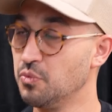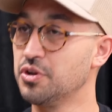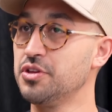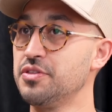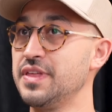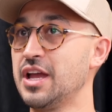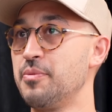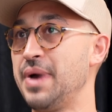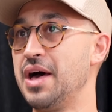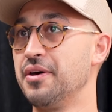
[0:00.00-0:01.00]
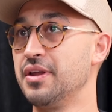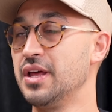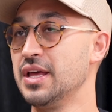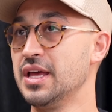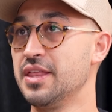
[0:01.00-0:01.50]
What do you think about
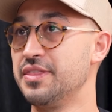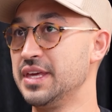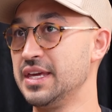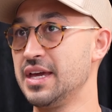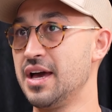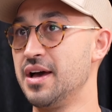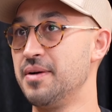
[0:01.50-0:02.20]
the